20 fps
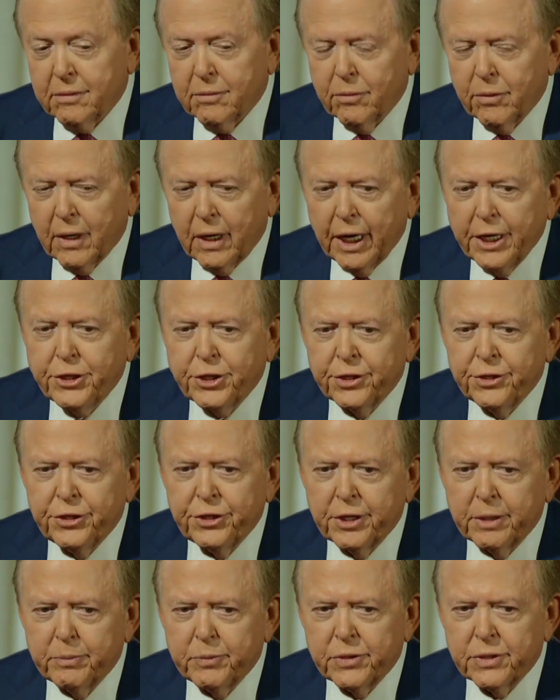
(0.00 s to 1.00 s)

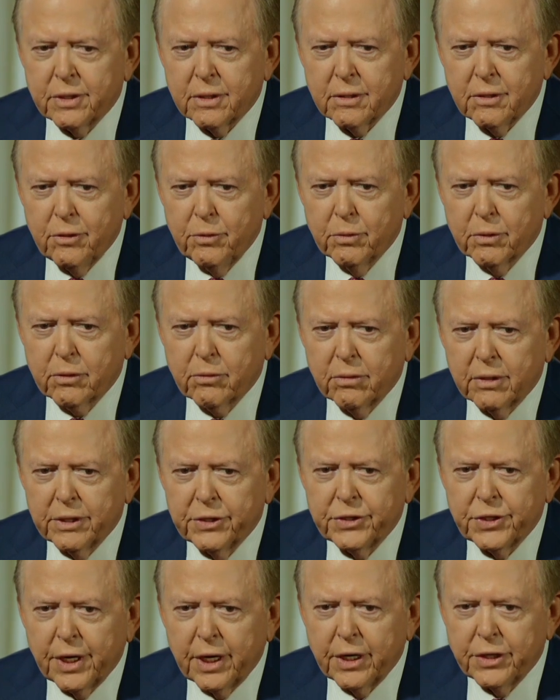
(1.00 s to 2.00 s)
Relationships, you were
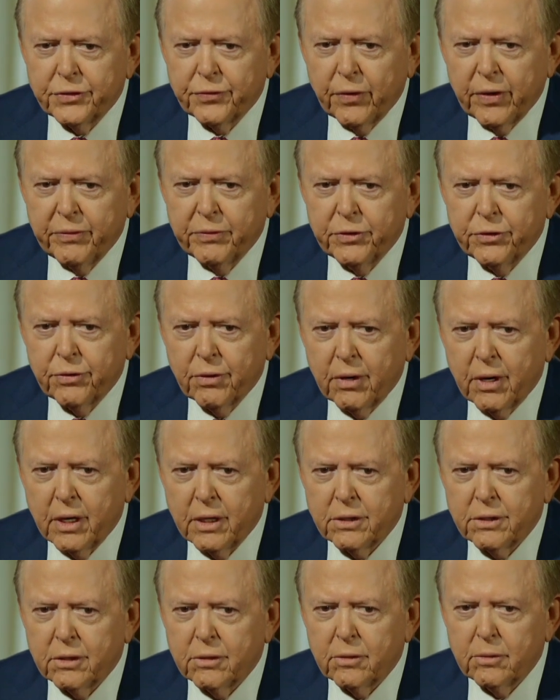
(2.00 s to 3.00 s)
criticized for even
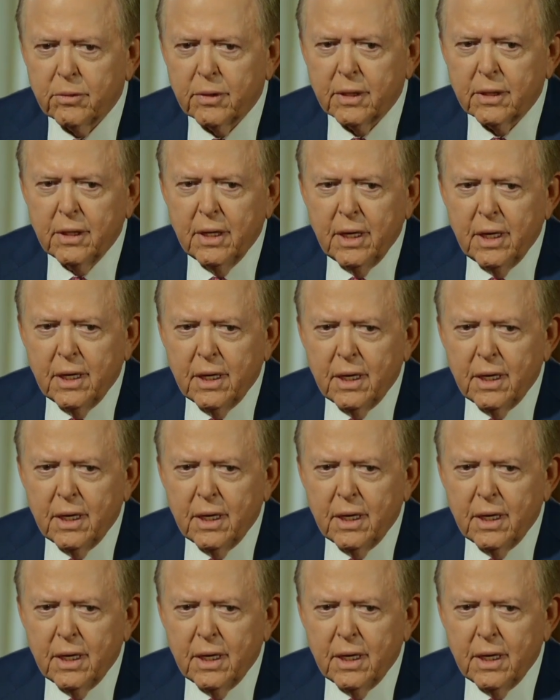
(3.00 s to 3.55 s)
trying to